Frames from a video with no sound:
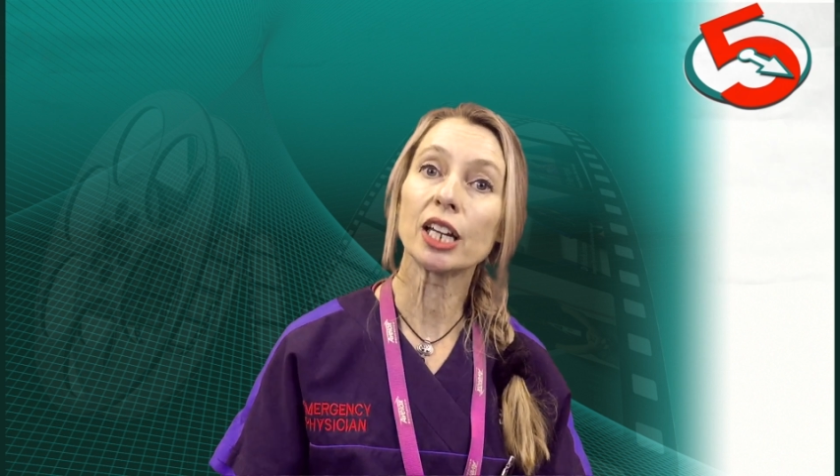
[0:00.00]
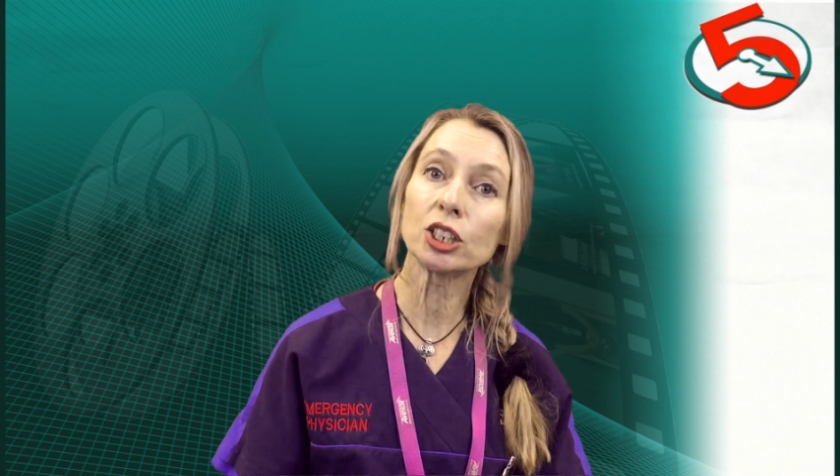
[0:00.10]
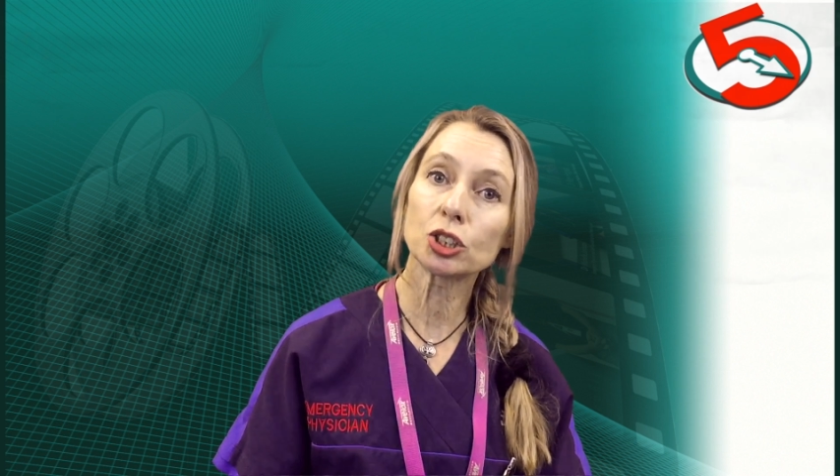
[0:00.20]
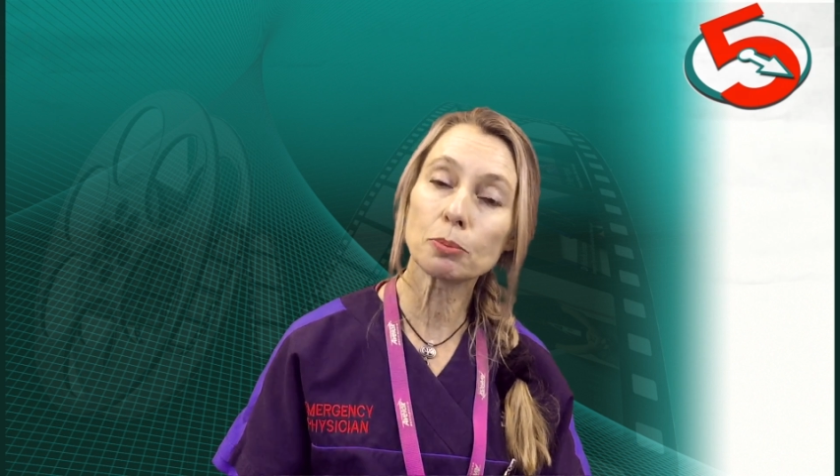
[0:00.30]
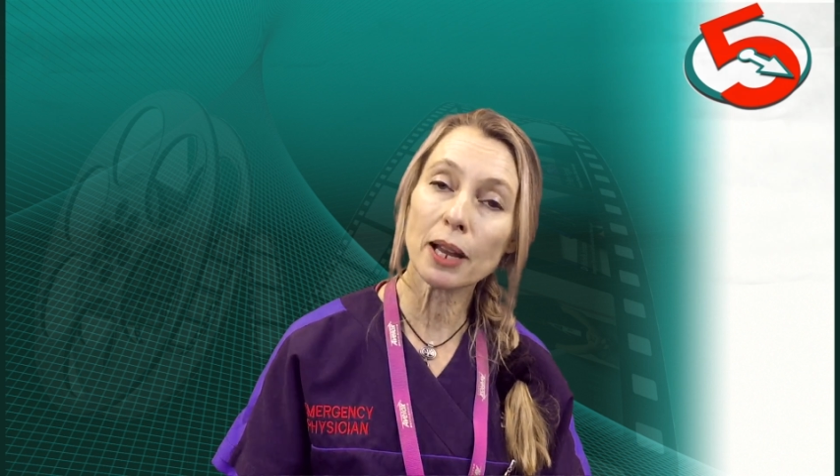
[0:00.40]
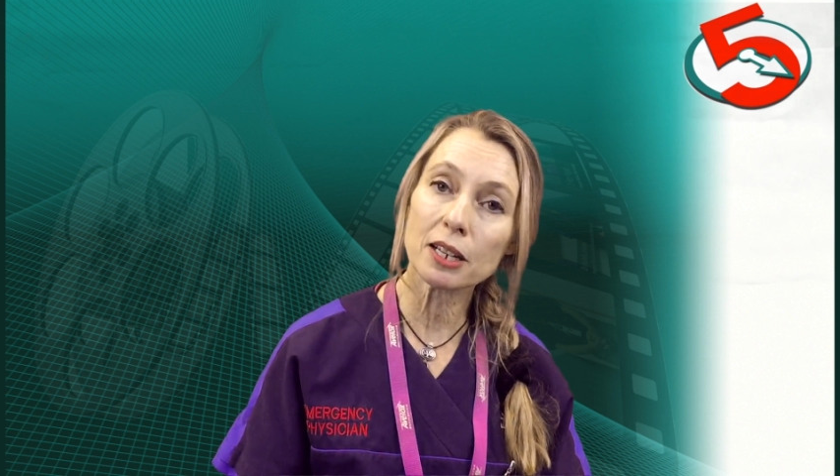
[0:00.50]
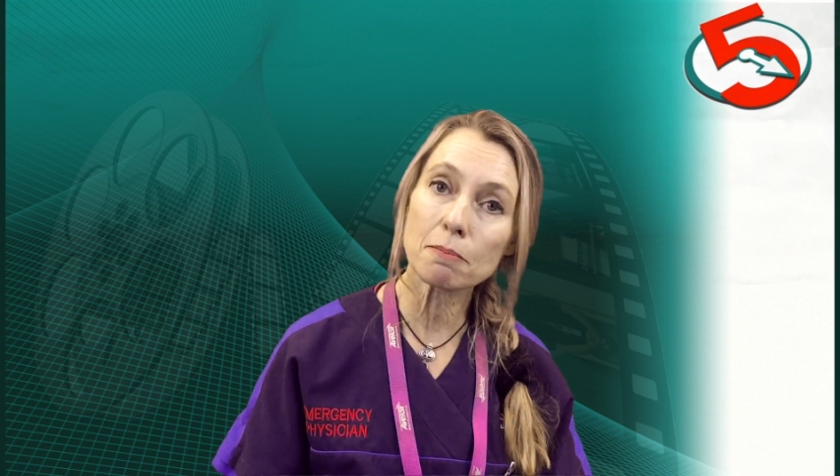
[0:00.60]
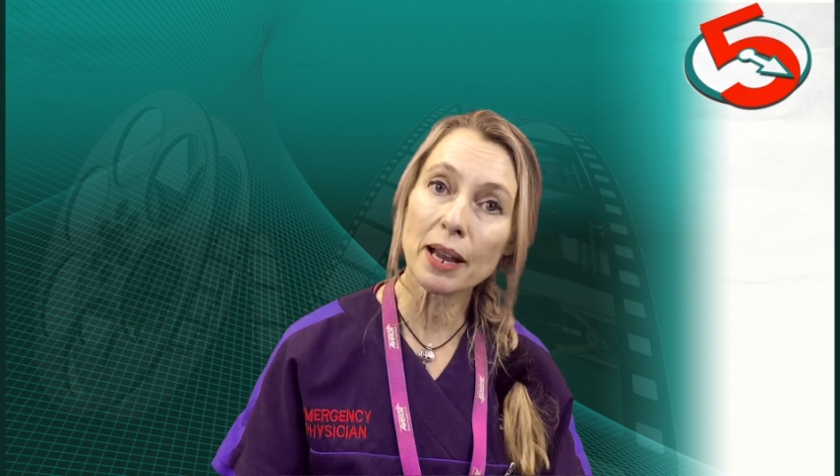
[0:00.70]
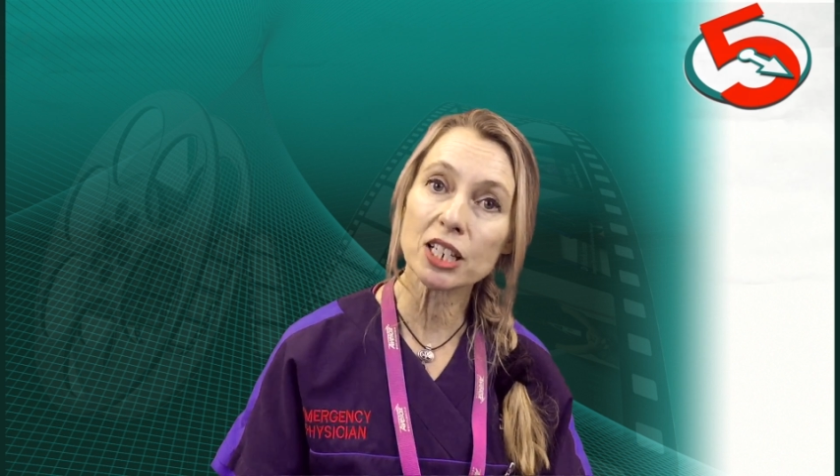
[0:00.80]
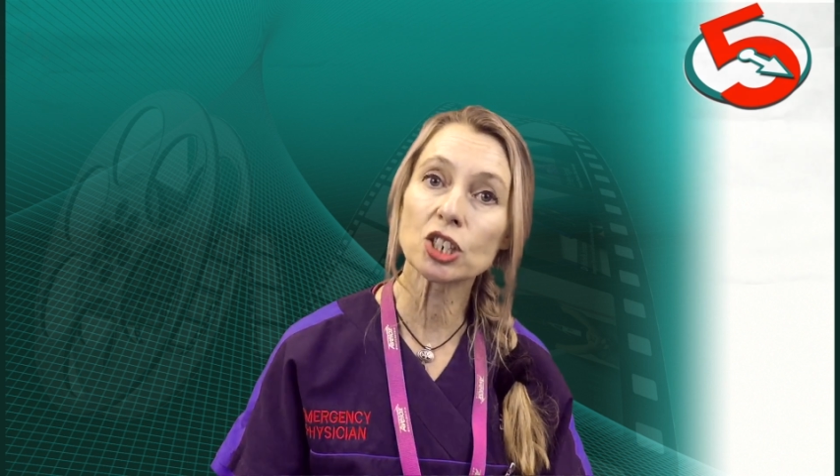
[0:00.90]

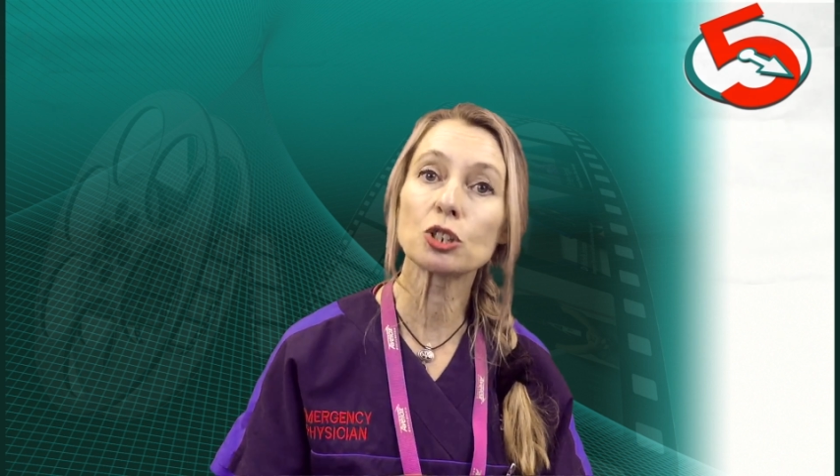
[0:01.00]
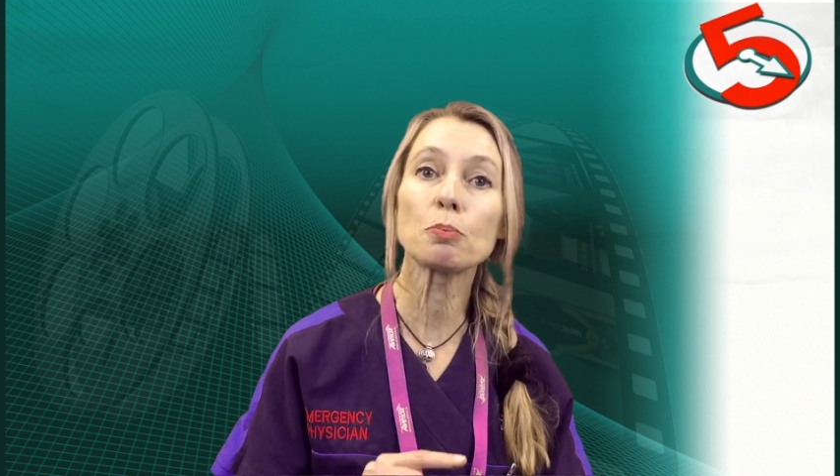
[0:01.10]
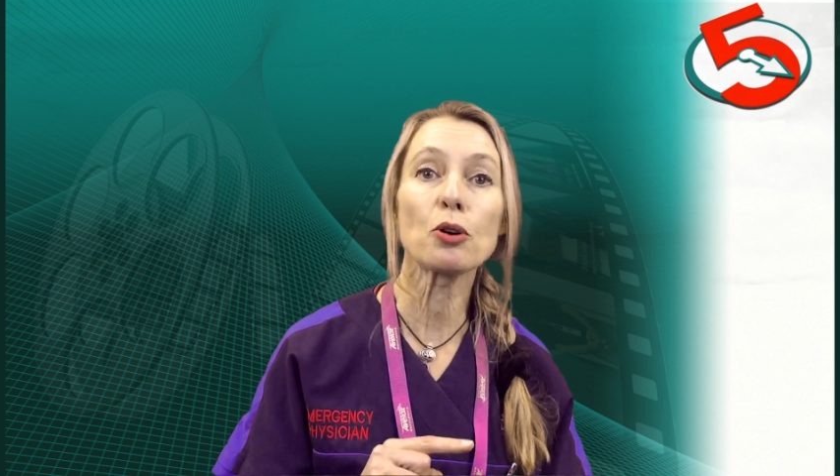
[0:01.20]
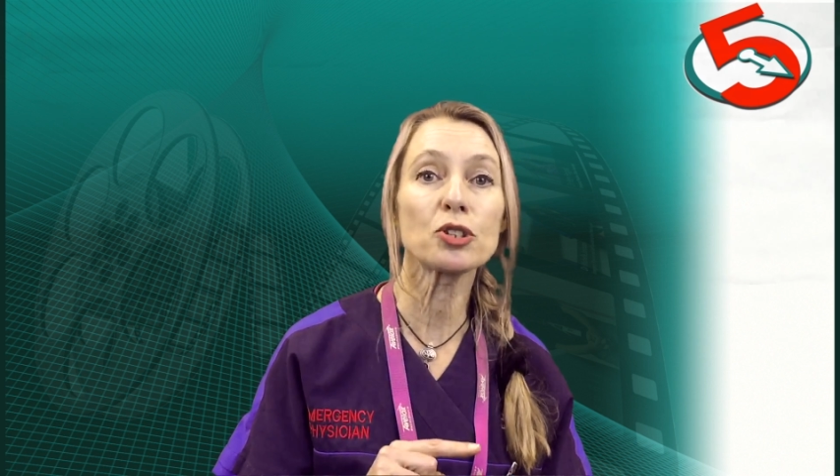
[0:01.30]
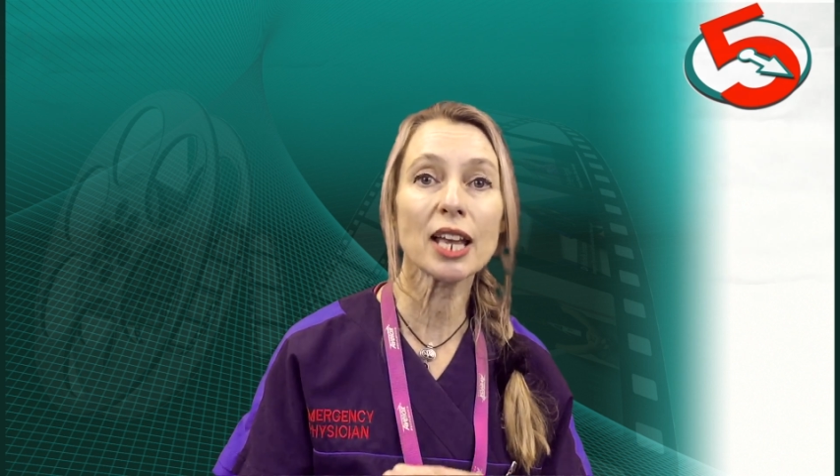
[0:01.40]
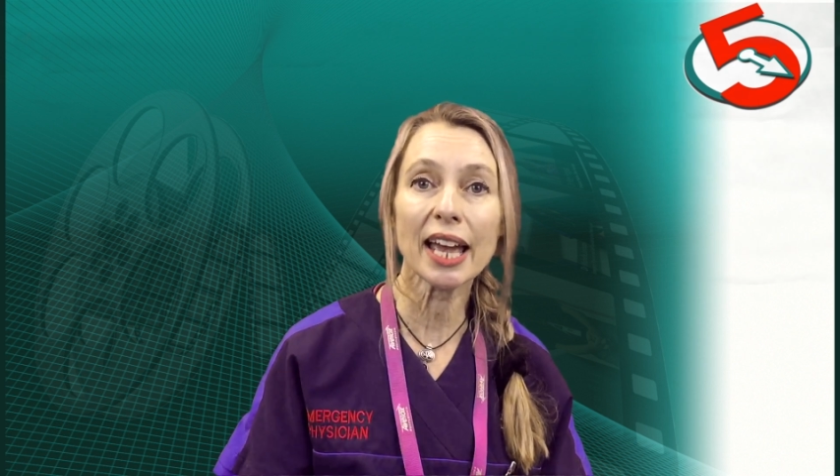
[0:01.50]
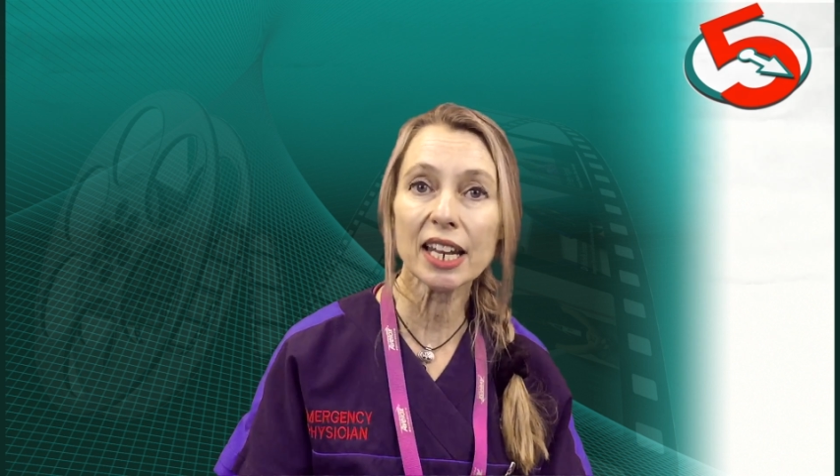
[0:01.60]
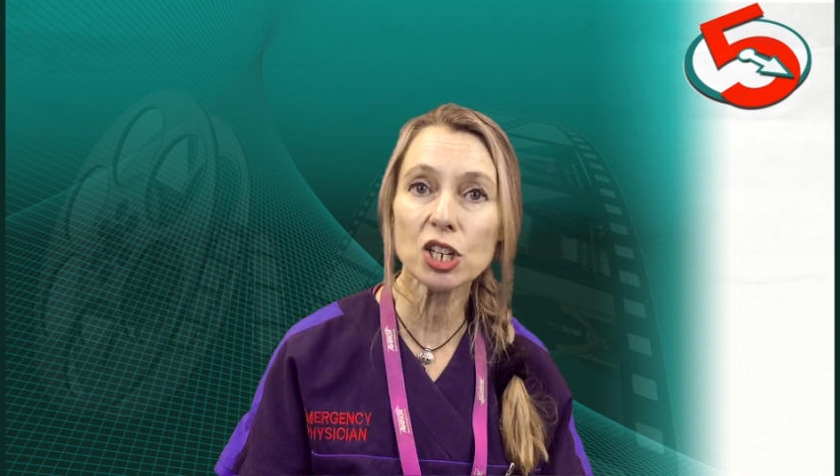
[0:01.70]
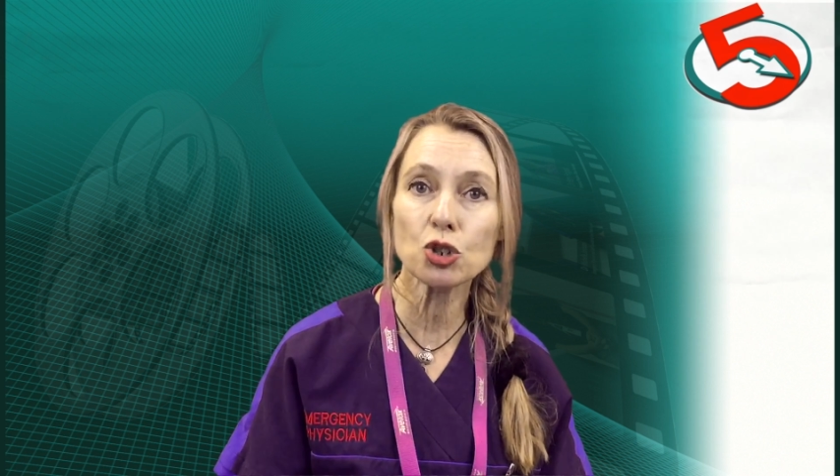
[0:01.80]
intubated patients post-head